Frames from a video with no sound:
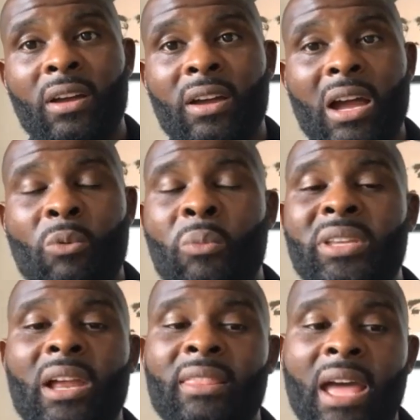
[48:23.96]
And when we
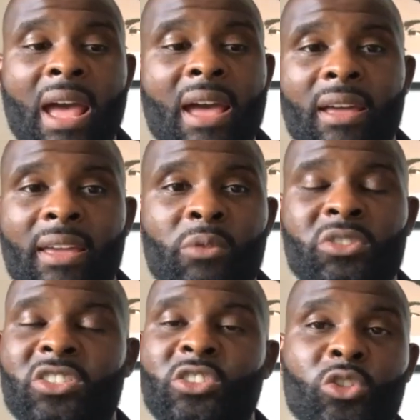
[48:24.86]
done that, it was
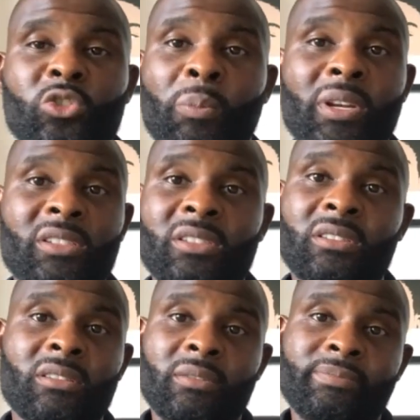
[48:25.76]
just no stopping us.
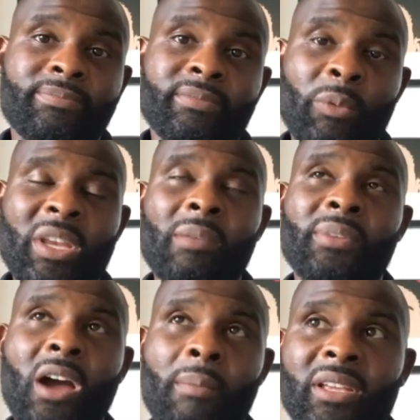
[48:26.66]
And we ended
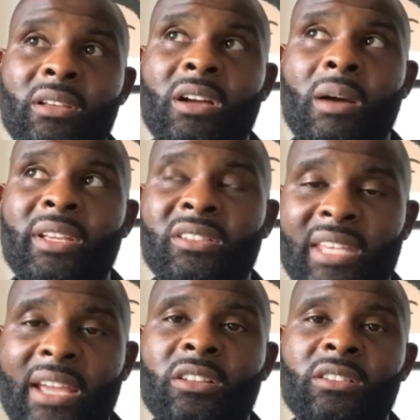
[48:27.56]
up coming
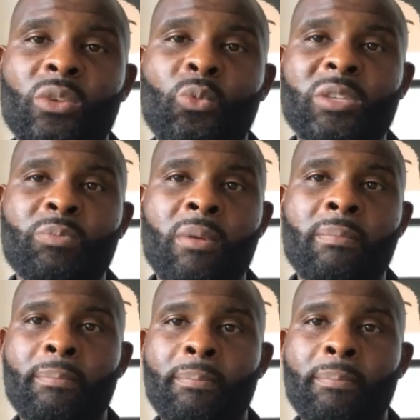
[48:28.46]
second to West Brom.